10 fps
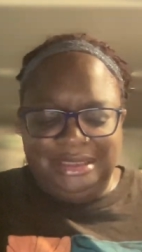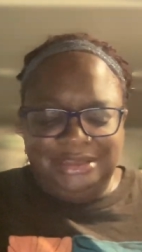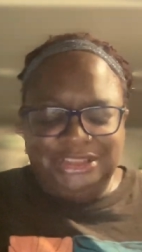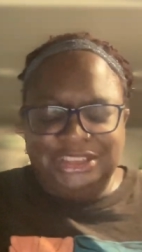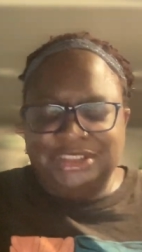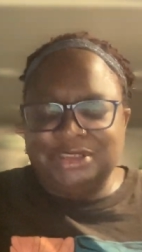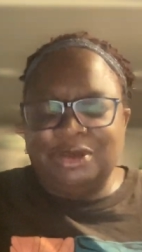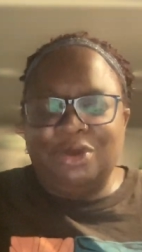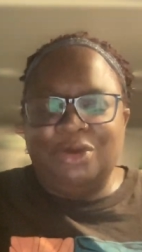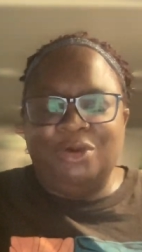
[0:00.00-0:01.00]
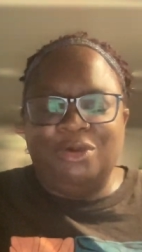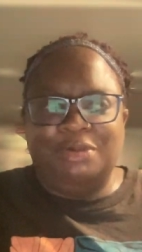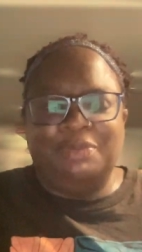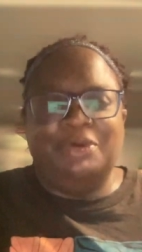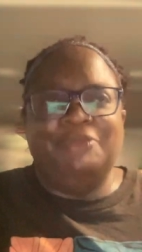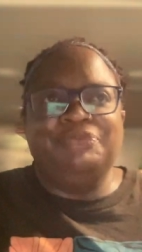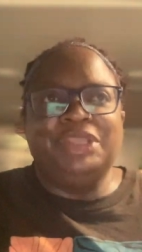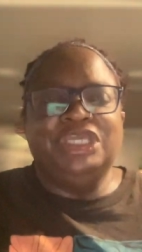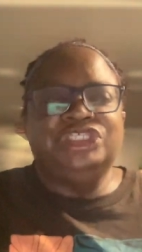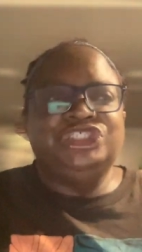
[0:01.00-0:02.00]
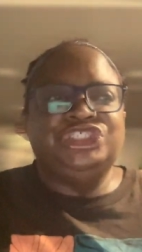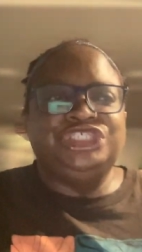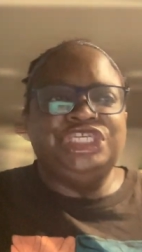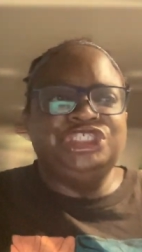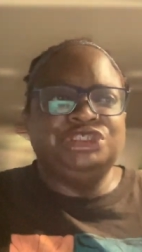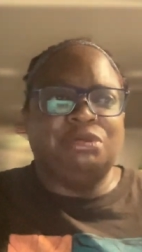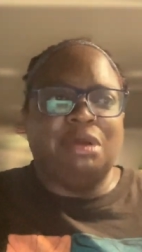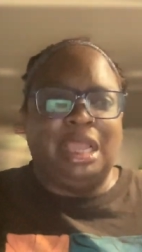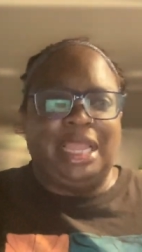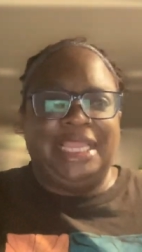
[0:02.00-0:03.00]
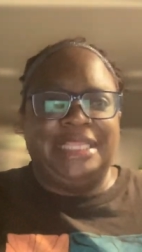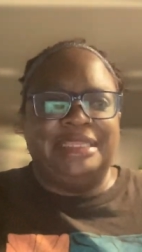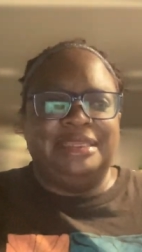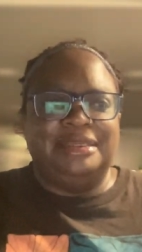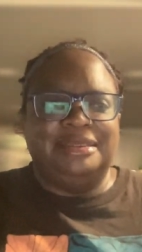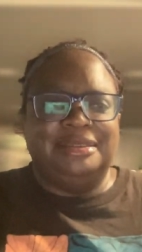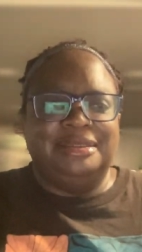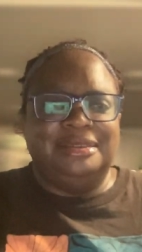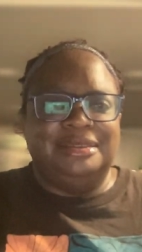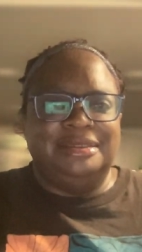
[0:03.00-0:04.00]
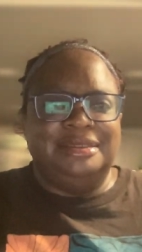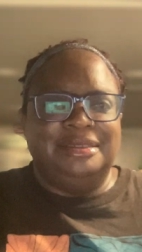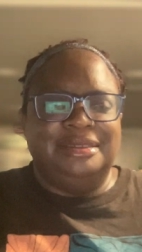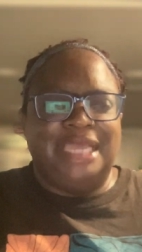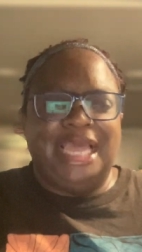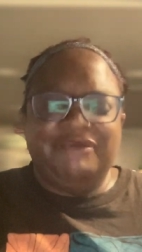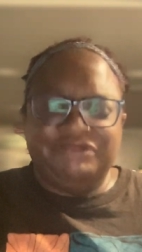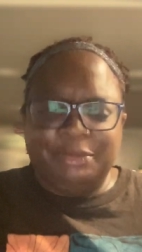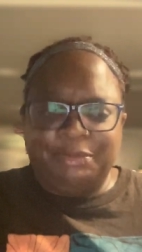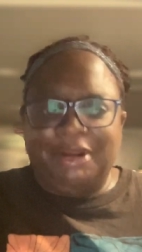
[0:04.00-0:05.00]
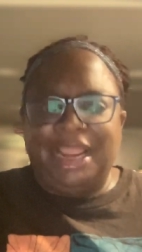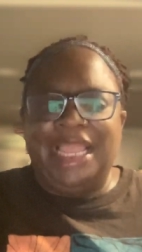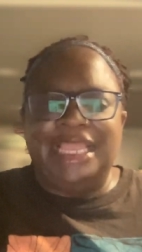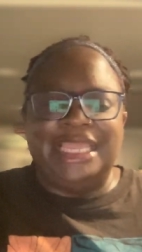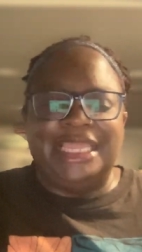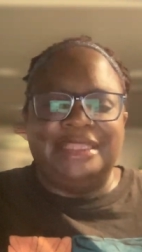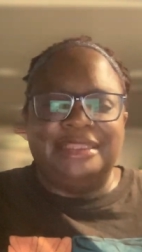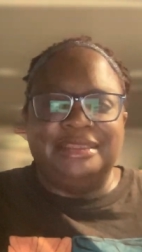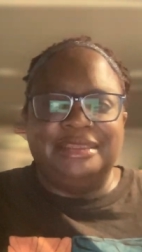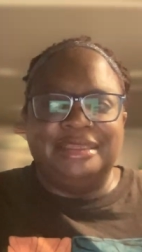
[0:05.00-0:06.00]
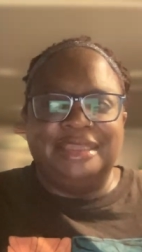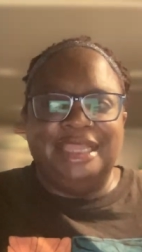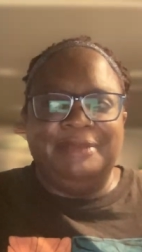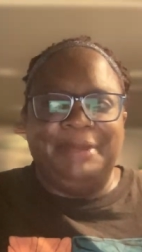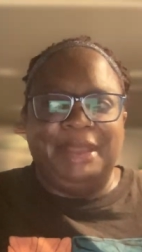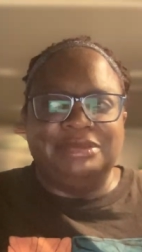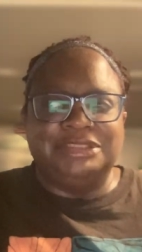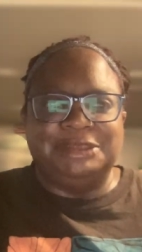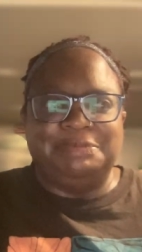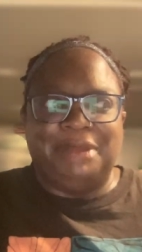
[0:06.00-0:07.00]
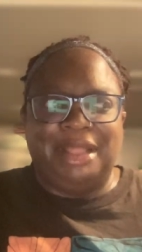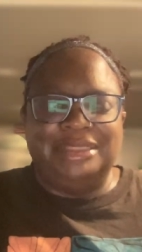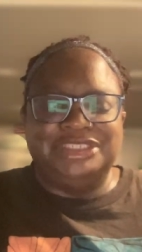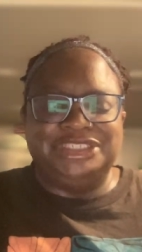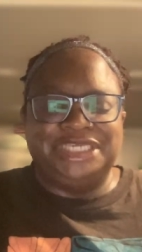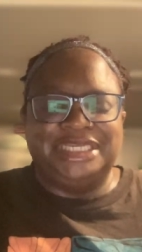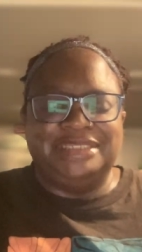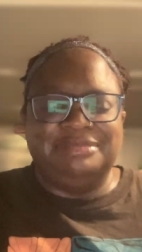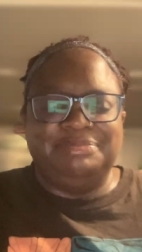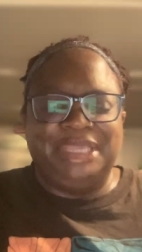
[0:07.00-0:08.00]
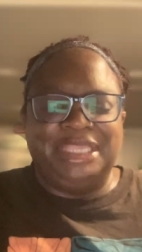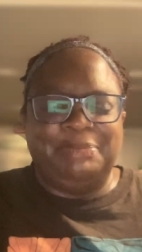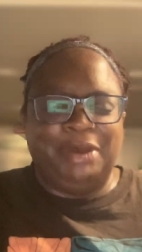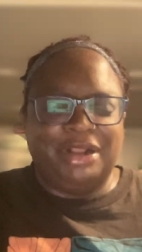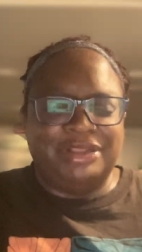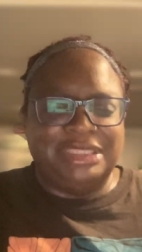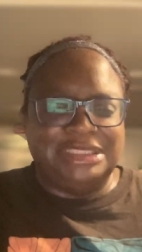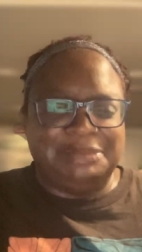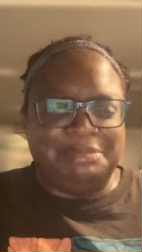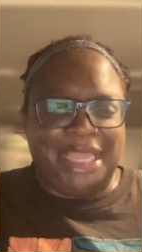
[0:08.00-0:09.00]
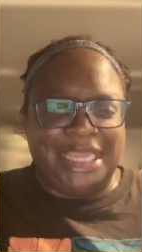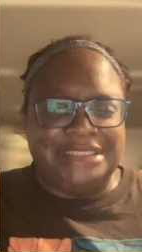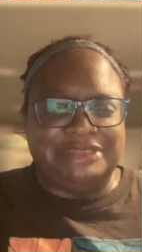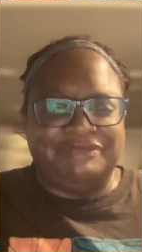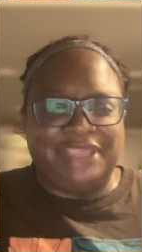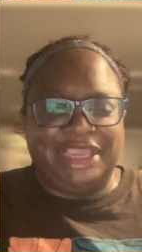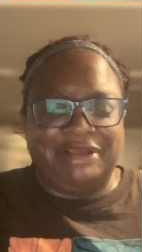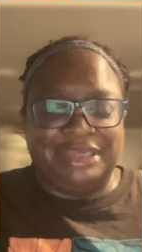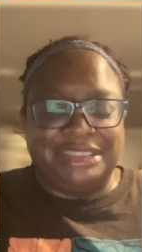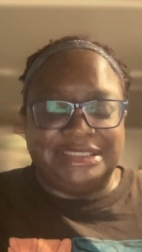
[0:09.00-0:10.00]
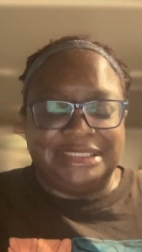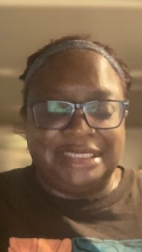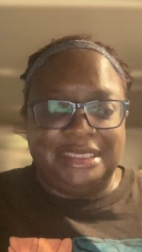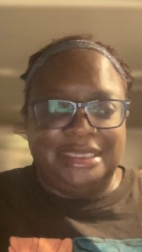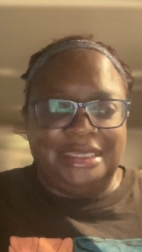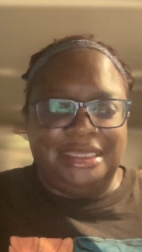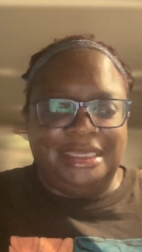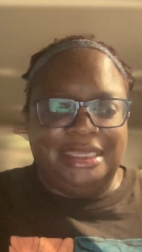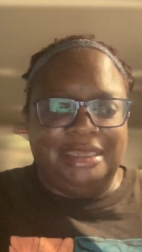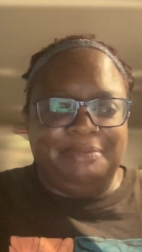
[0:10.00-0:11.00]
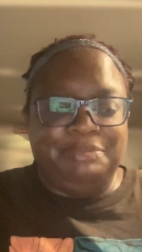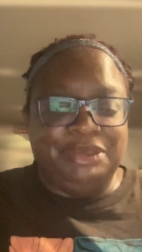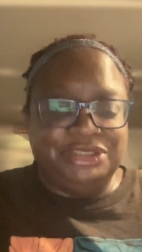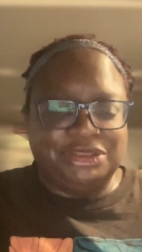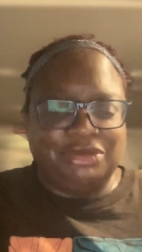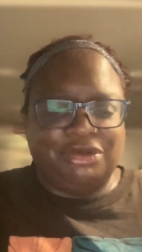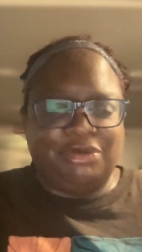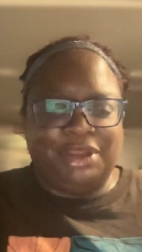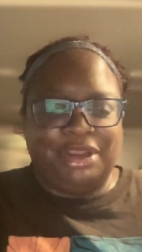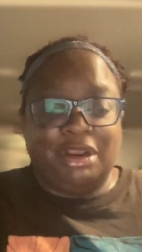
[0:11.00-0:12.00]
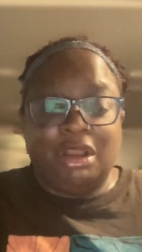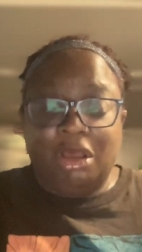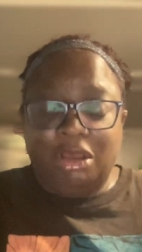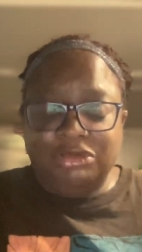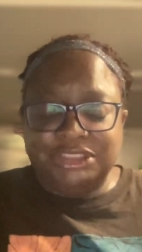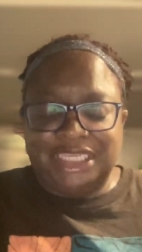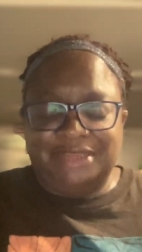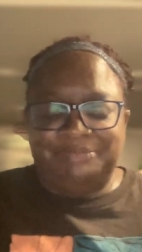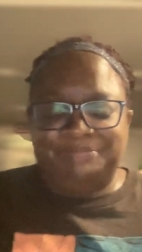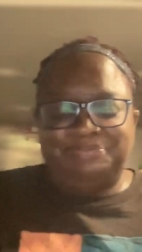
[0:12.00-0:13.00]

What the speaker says: just horrible, she tried, after bragging about demolishing, being a part of the demise of Keri's musical career, halting,